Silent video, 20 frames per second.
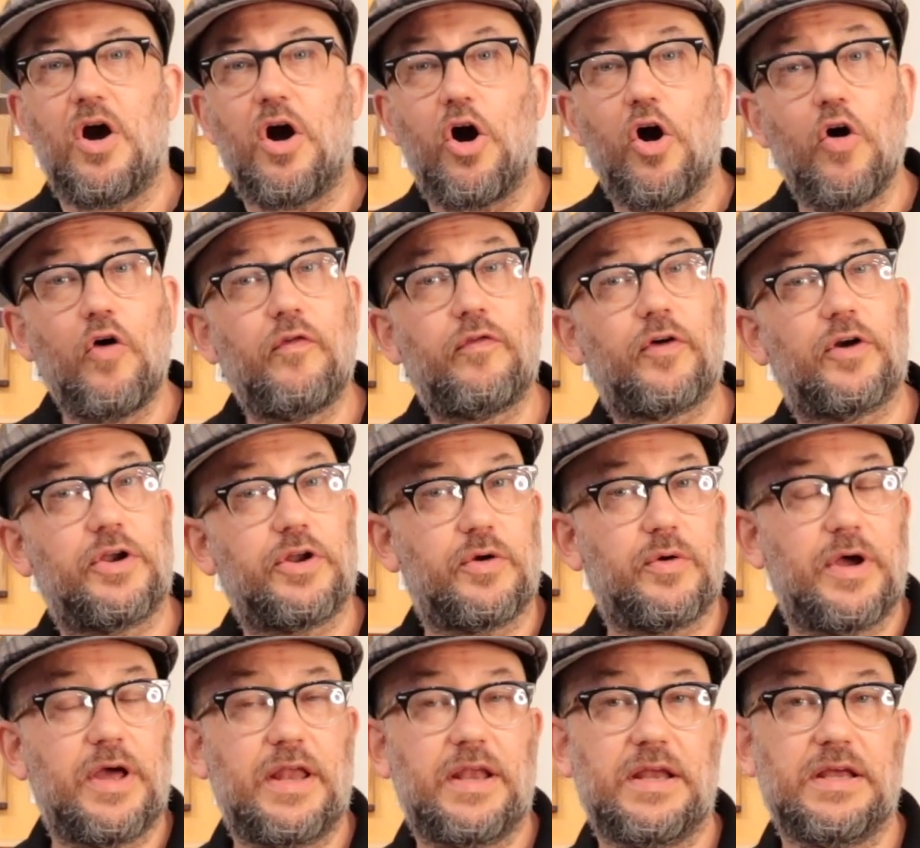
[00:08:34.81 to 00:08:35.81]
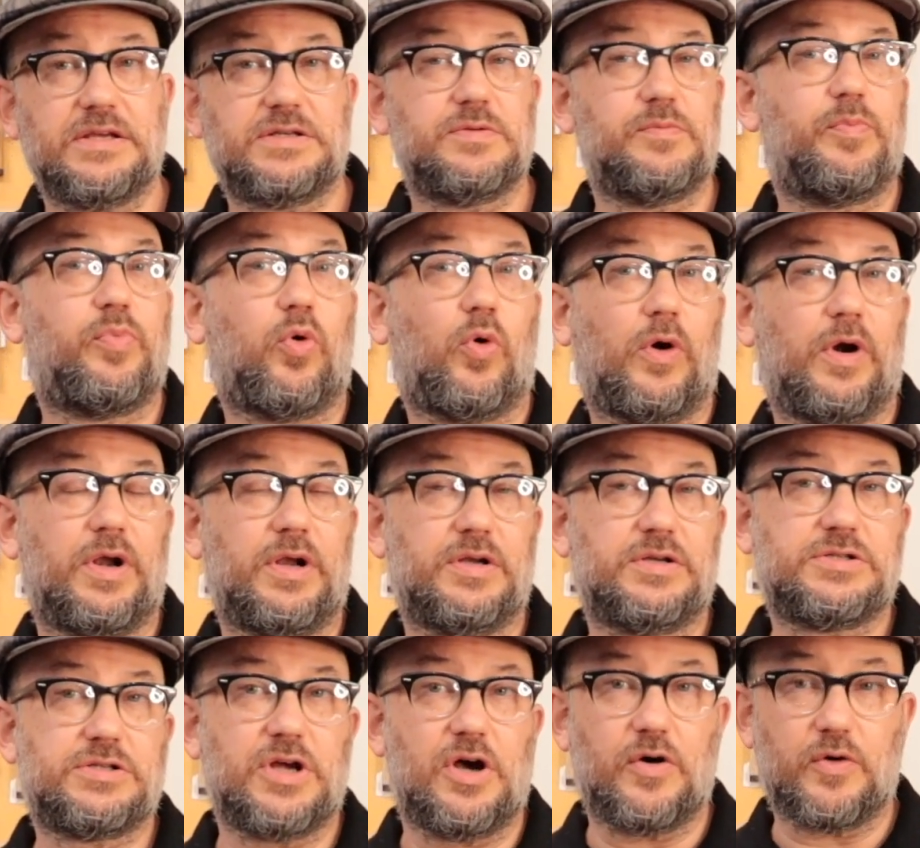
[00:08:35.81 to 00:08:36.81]
overdo it is
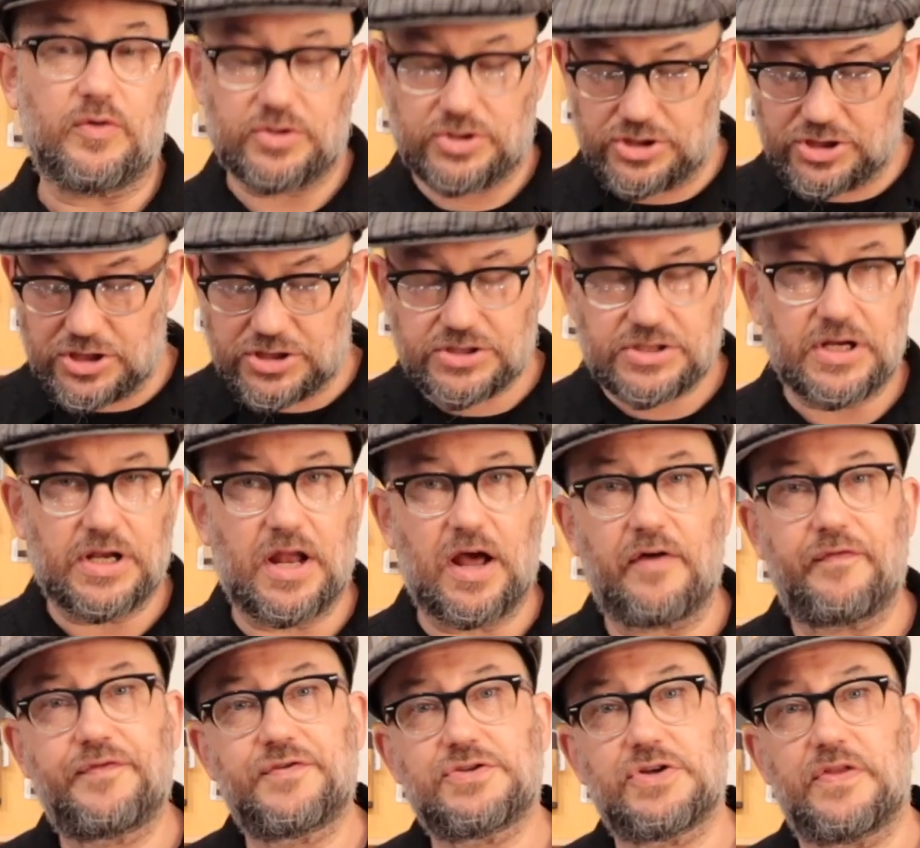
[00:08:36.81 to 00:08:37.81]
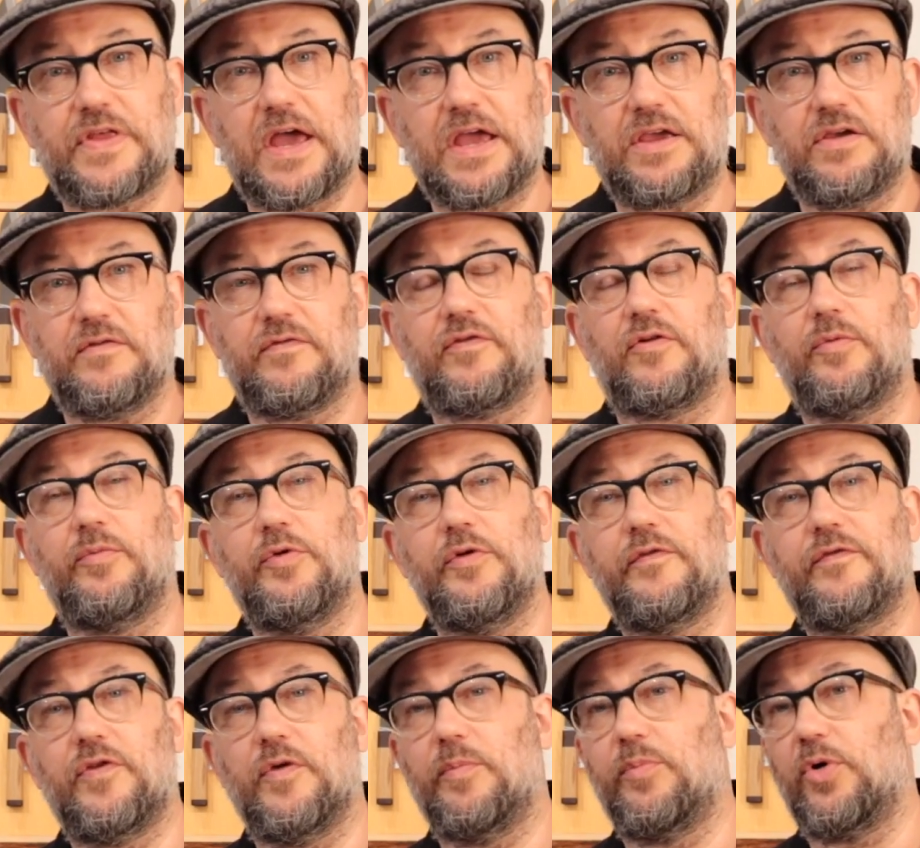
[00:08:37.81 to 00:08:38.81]
important. So just enough so that you've
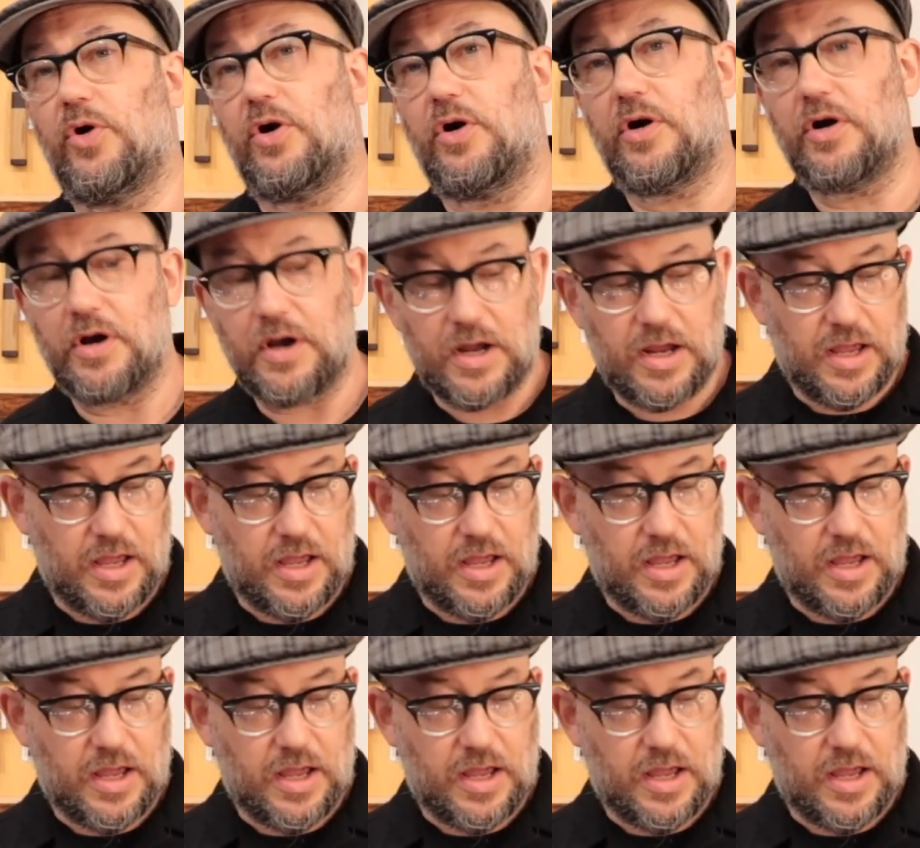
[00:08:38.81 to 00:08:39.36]
removed the burr.